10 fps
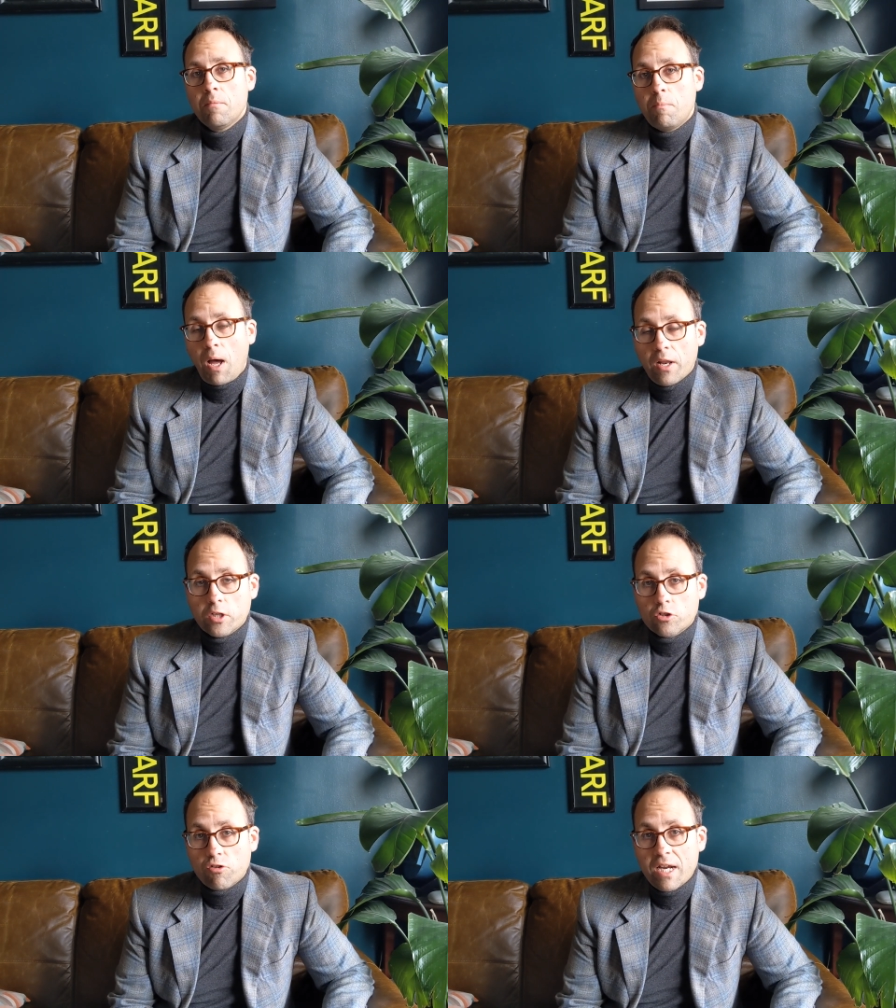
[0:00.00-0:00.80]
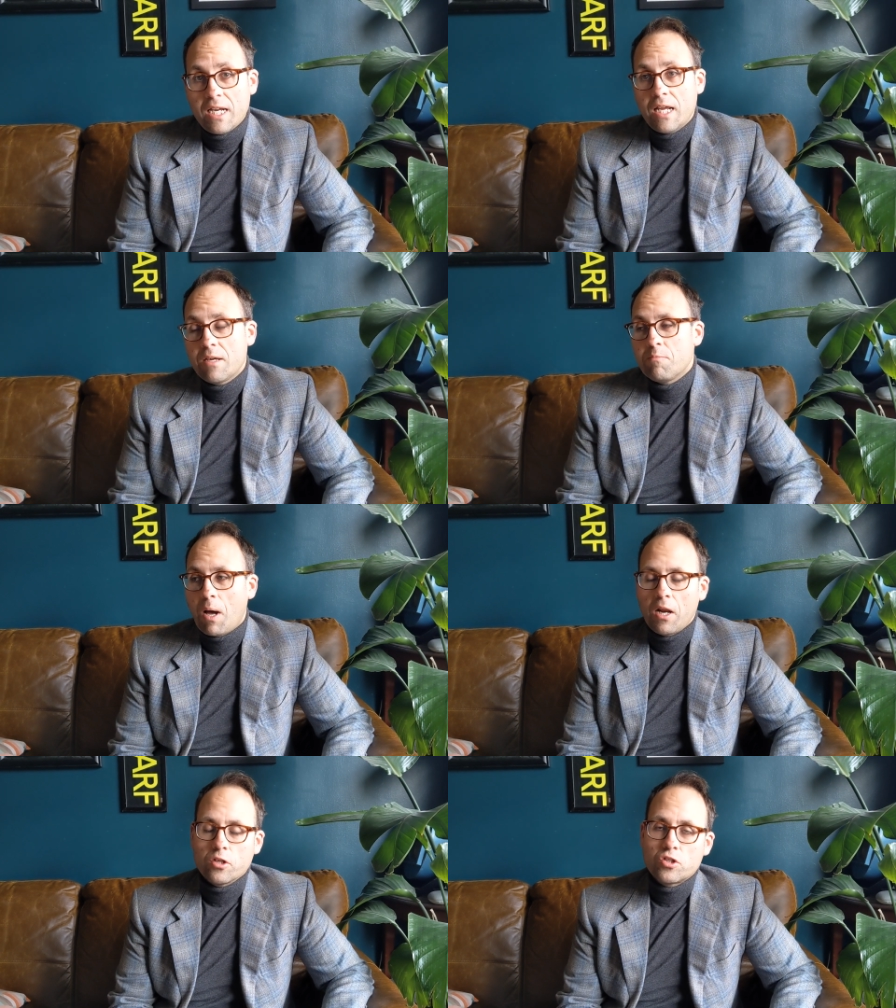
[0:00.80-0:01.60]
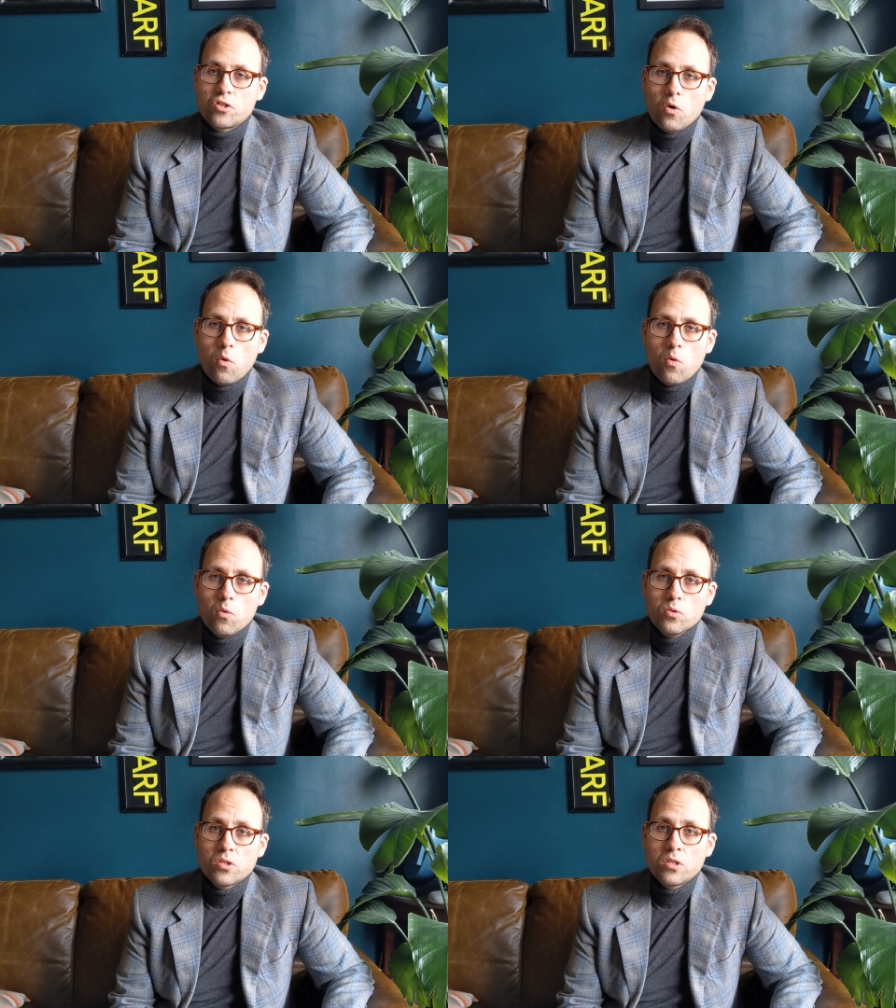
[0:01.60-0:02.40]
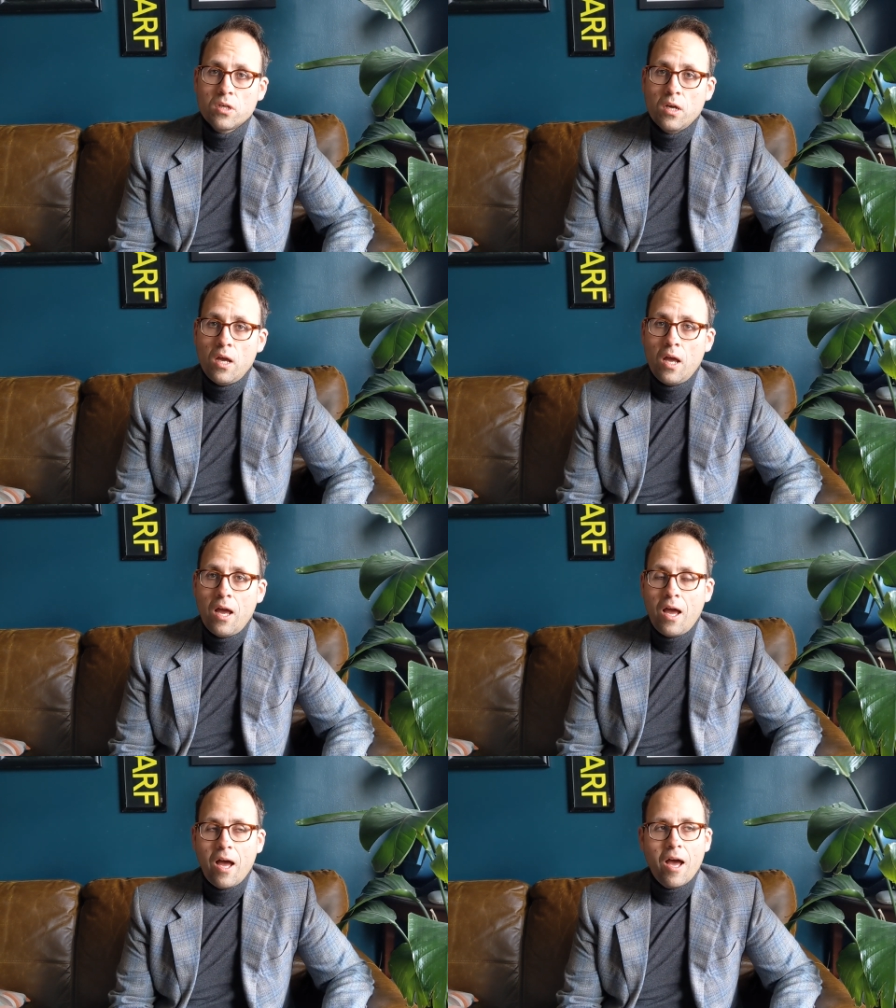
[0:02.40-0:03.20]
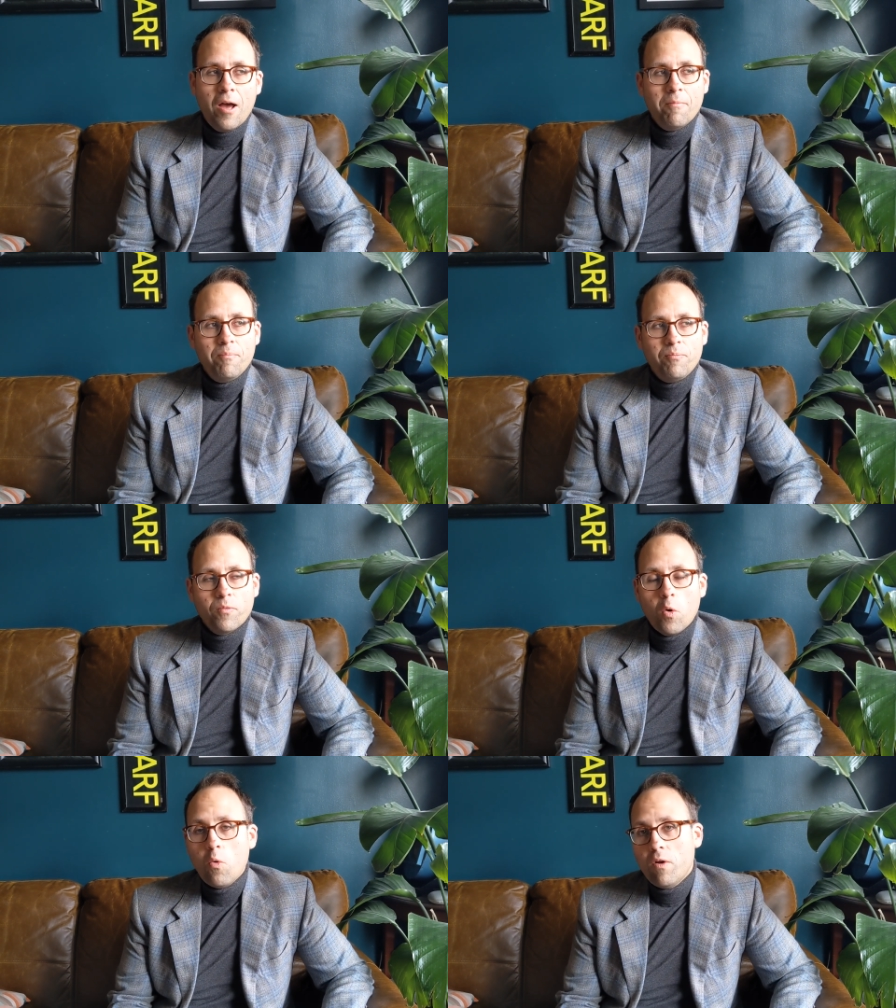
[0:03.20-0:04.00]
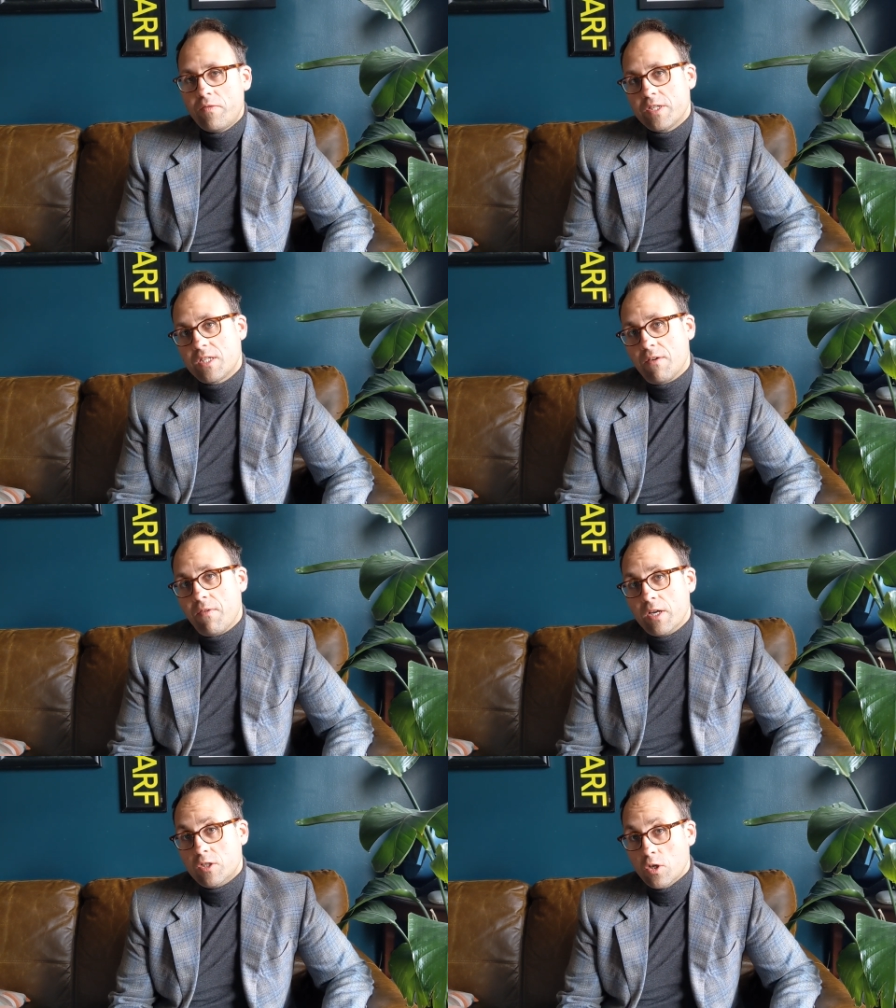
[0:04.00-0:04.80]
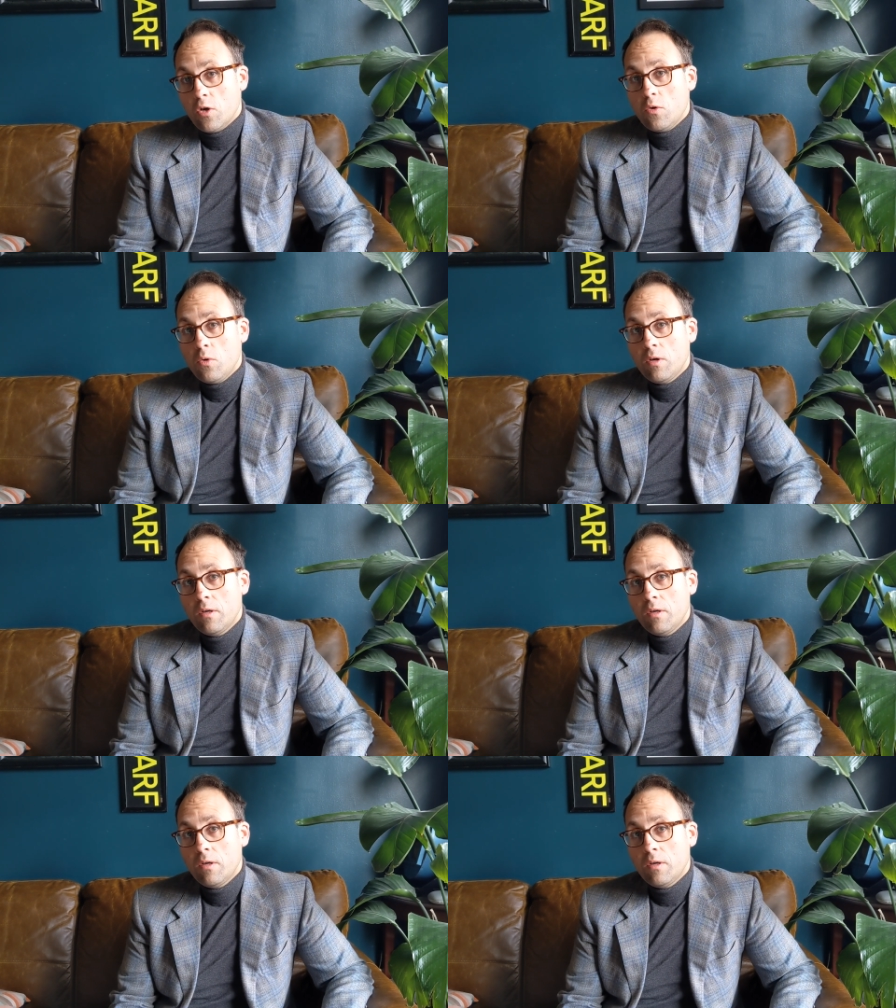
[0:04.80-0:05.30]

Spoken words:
Butler training, butler schools, all of the stuff I do,